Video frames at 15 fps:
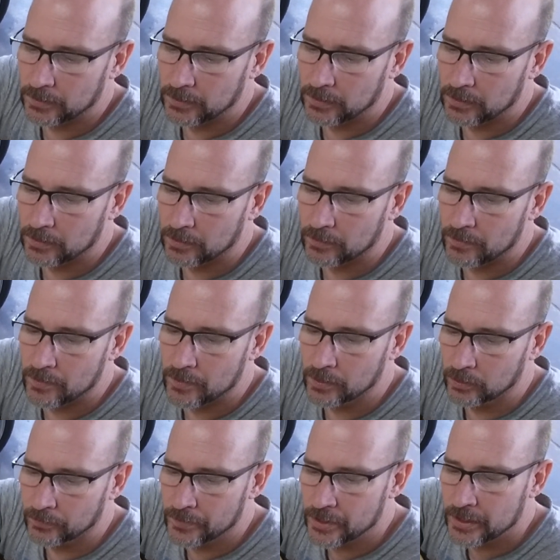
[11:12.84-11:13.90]
uh,
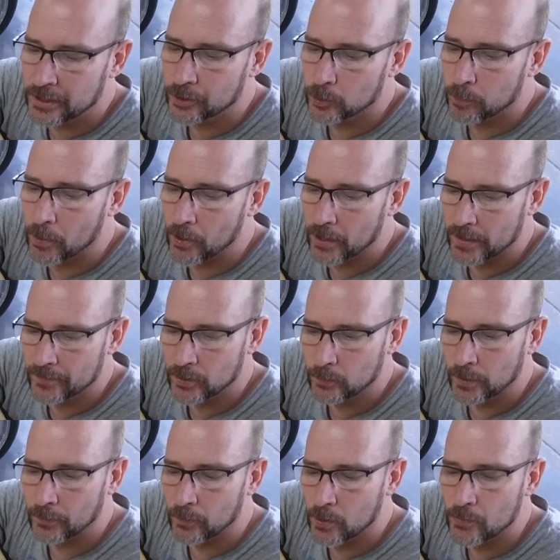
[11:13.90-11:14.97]
the, the gear part of it,
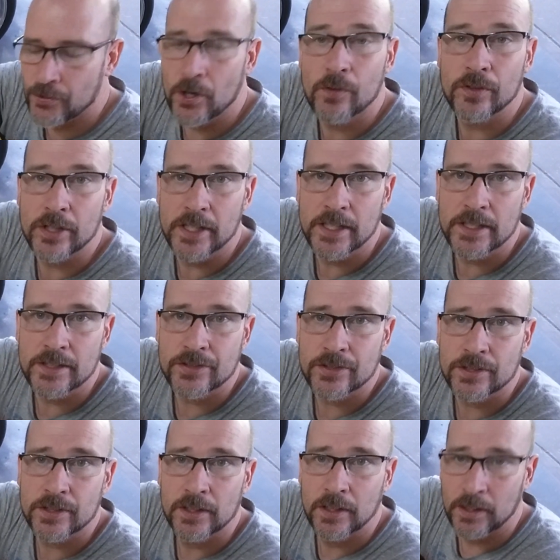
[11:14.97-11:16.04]
when it rolls over
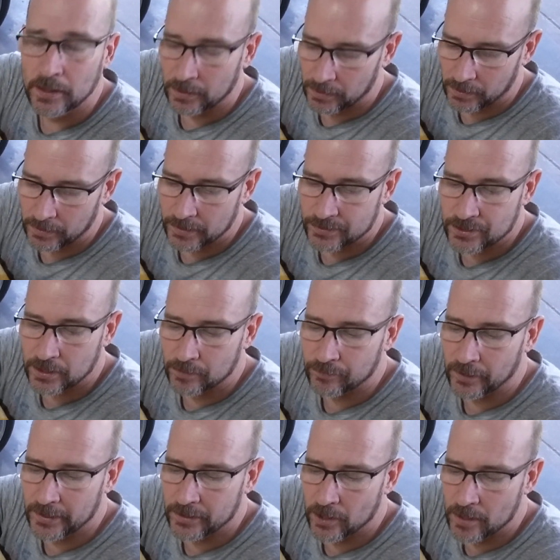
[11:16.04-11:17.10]
this, uh, it's going to
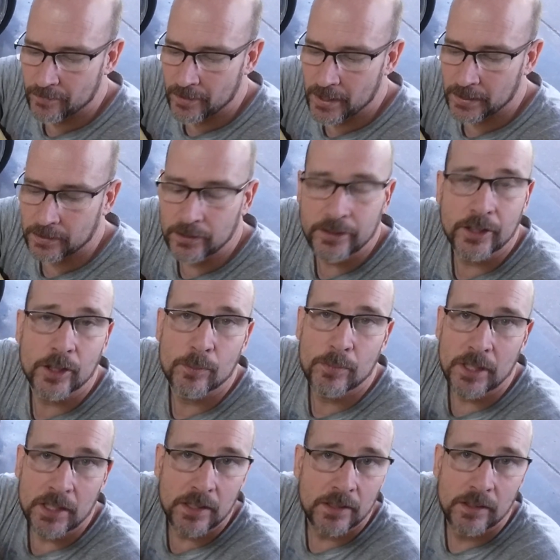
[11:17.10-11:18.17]
flake off that clear,
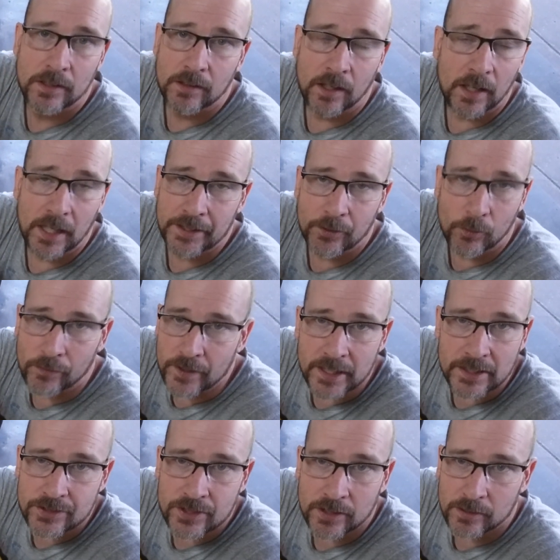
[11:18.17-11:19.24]
but I don't
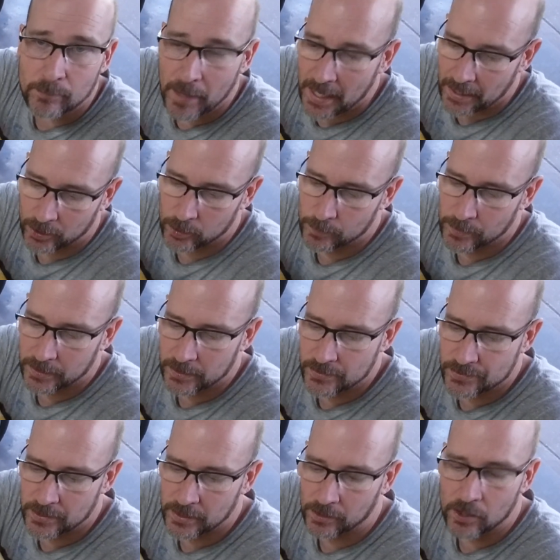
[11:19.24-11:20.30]
think it's going to matter
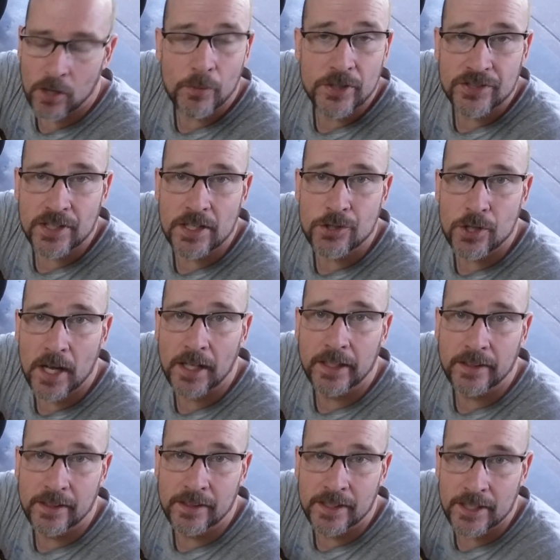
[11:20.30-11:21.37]
because it'll always stay
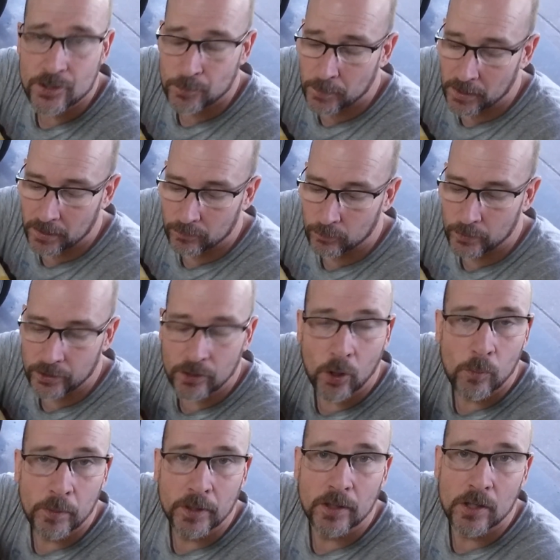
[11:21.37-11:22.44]
shiny in that spot. When you
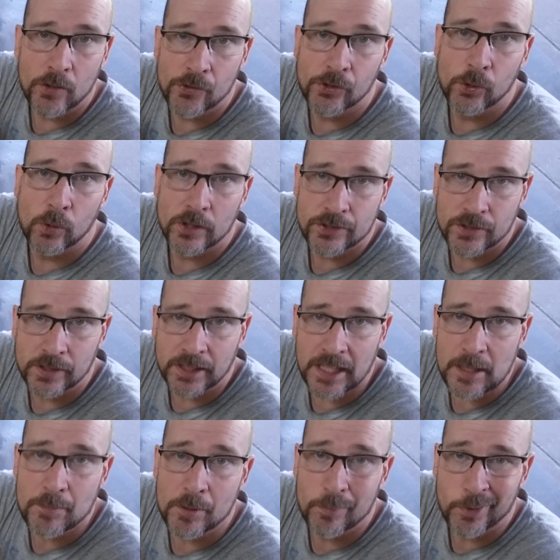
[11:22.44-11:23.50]
open and close the door, it's going to
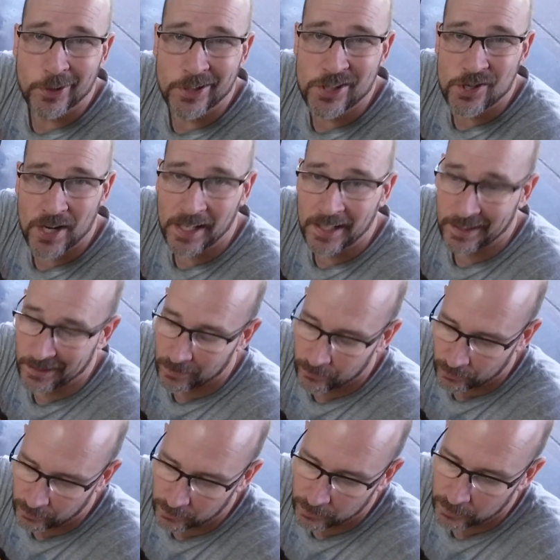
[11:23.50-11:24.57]
keep it pretty shiny,
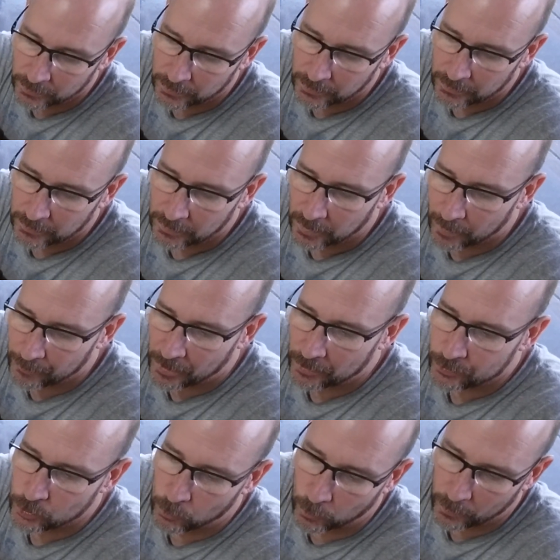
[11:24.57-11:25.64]
so I'm
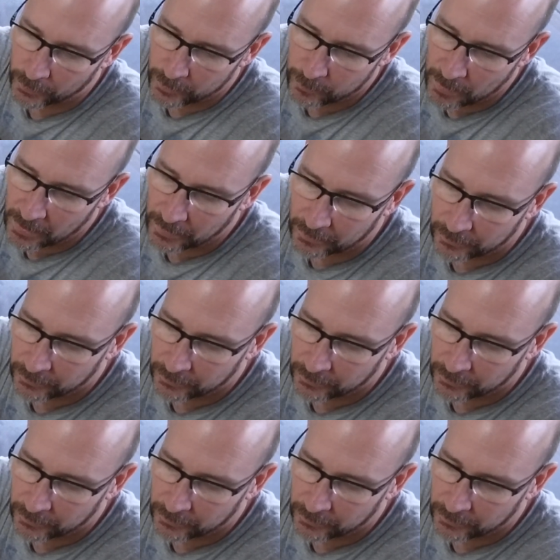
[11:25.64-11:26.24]
not too worried about